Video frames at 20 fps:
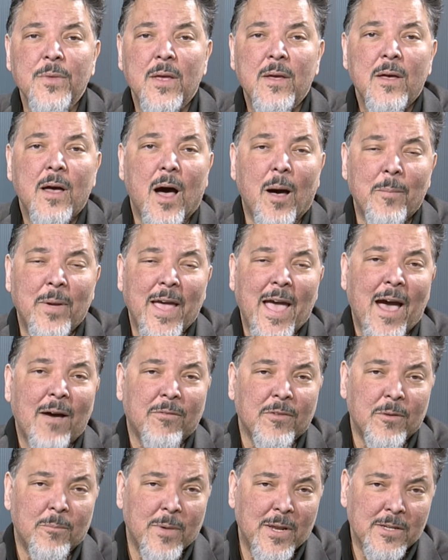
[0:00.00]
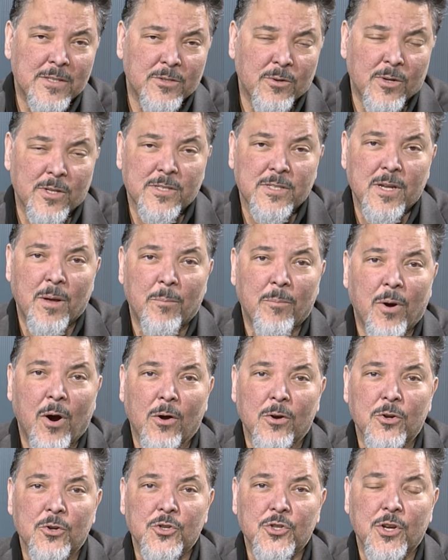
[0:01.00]
on behalf of the Minnesota STEM
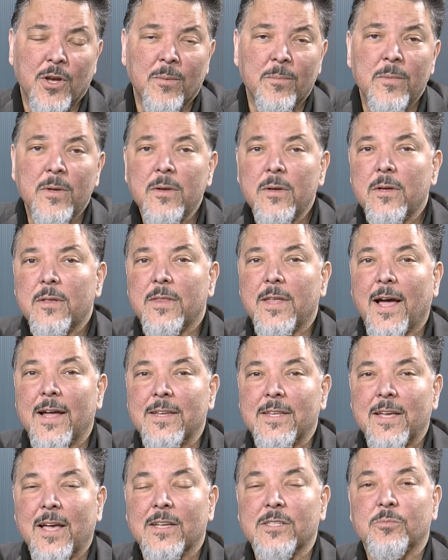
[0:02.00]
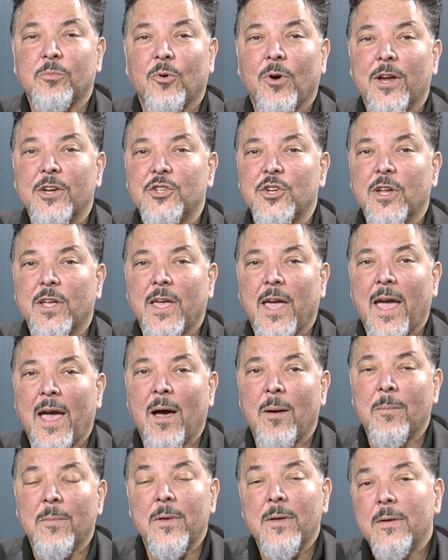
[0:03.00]
Partnership, the IT Exploration
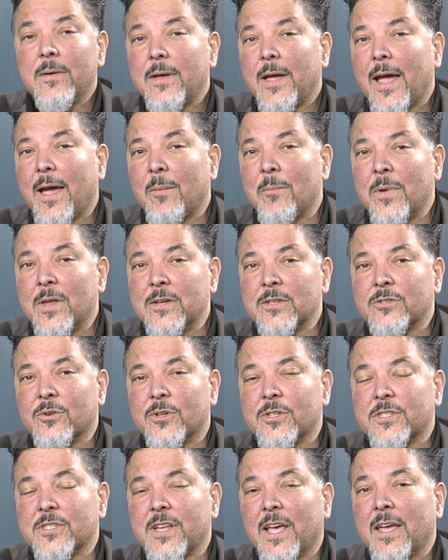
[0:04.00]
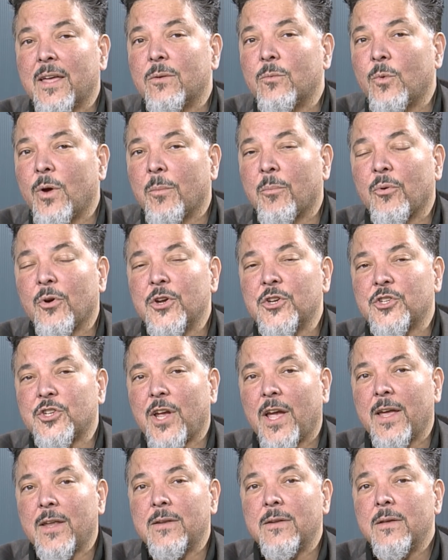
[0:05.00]
Camp, and Minnesota State, we
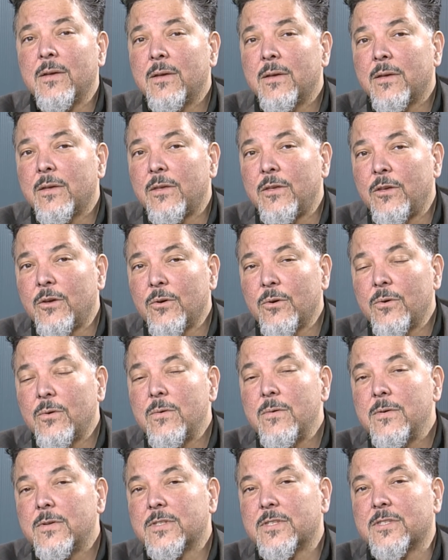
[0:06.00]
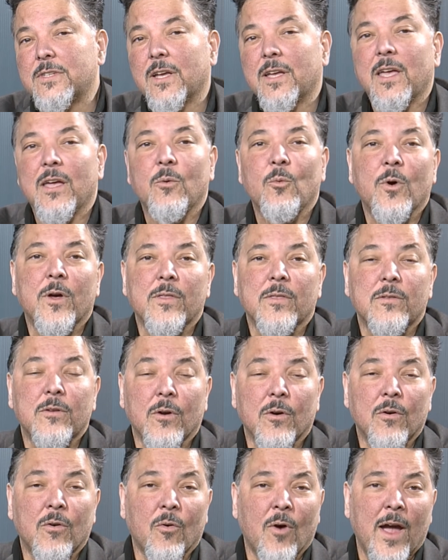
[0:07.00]
appreciate you sticking with your
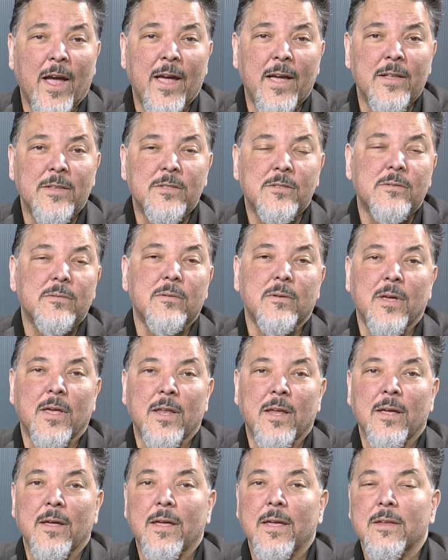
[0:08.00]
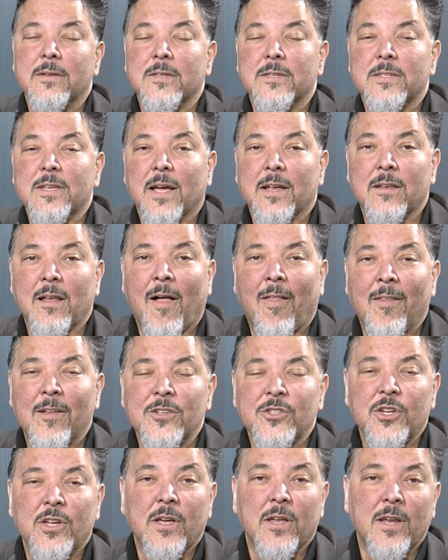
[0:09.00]
grades, getting into
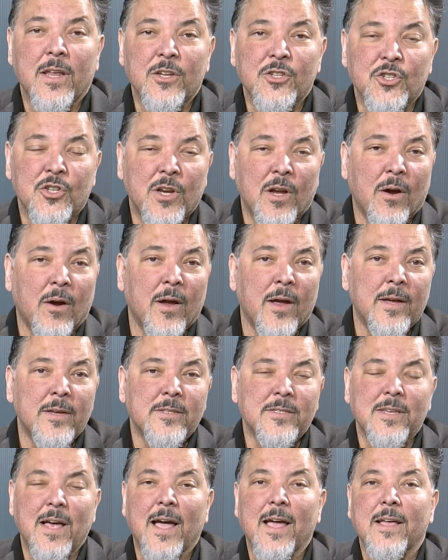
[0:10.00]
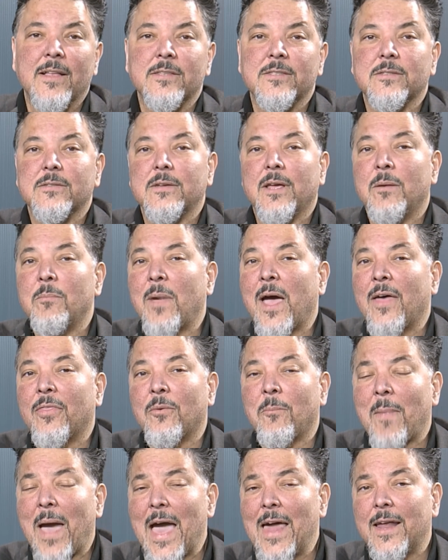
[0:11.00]
technology and engineering, science, and
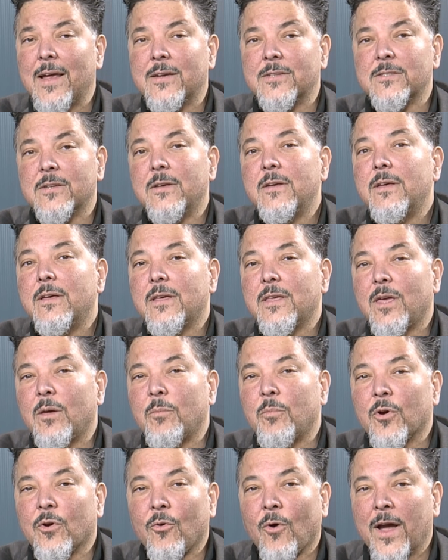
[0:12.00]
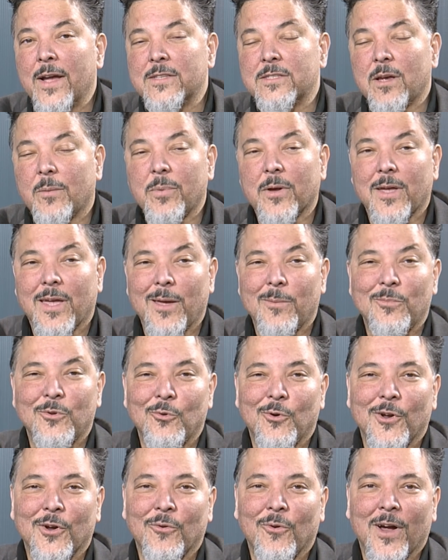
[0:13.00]
mathematics. Keep your grades up and keep
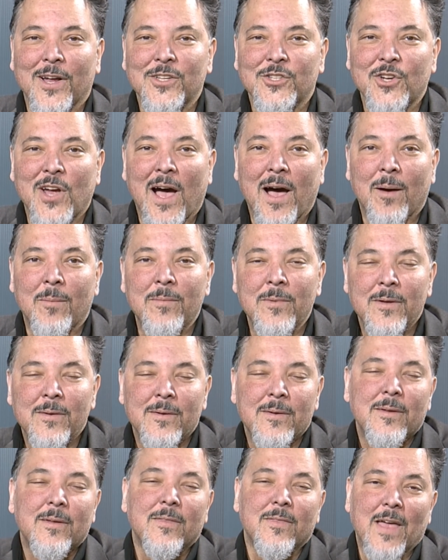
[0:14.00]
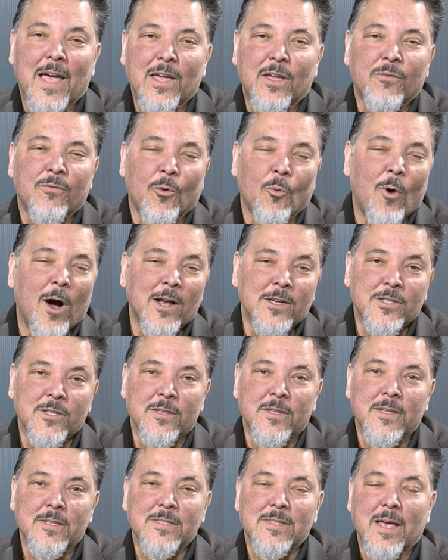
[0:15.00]
doing a great job. Thank you for watching
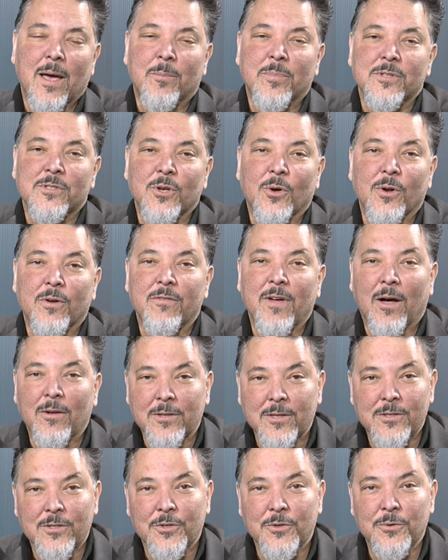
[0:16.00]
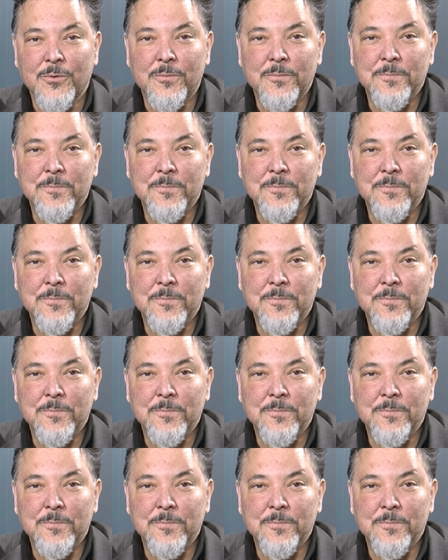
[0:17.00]
this episode of Altitude.